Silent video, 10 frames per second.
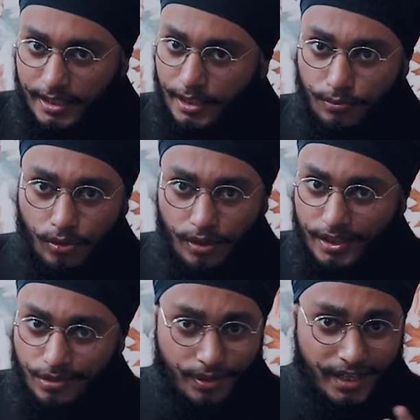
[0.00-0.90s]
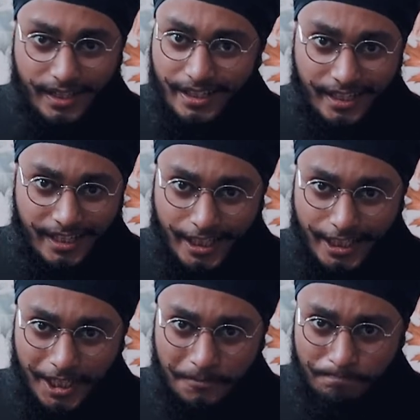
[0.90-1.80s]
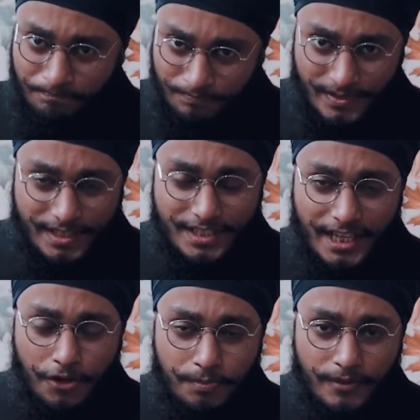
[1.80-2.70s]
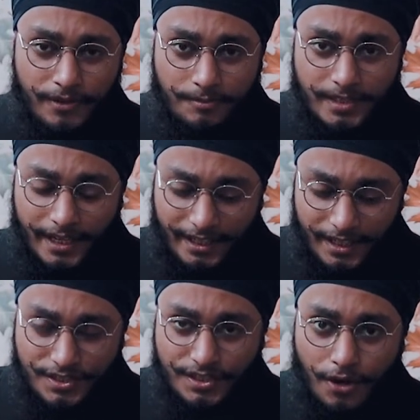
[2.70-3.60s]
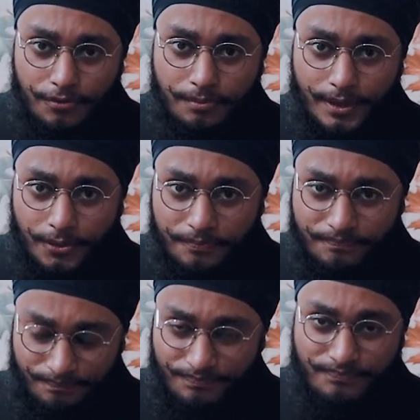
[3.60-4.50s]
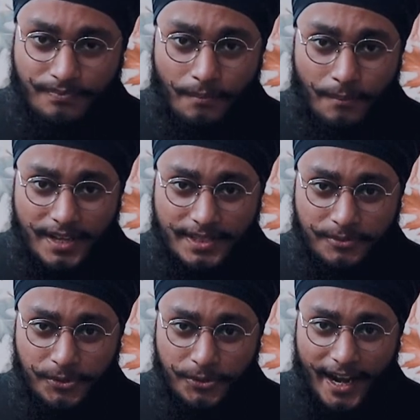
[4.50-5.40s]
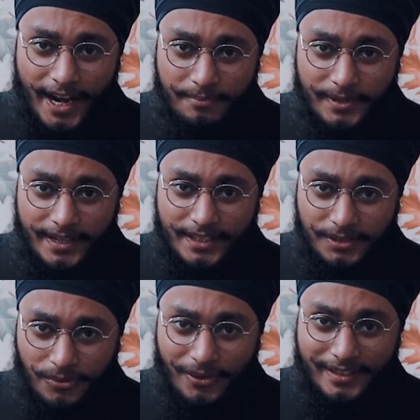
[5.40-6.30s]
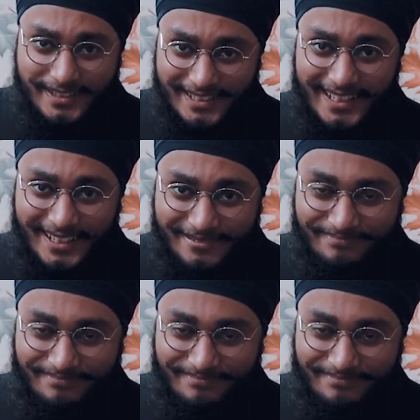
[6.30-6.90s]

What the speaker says: leather wallets, or anything like that, check out my website. It's down below. Buy some good handmade leather wallets. Yeah.